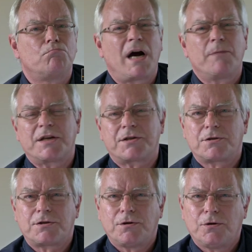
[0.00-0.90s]
My
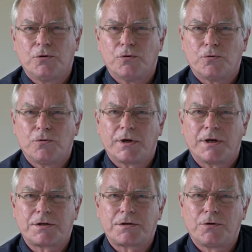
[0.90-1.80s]
message to you
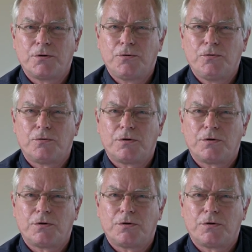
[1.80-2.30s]
is to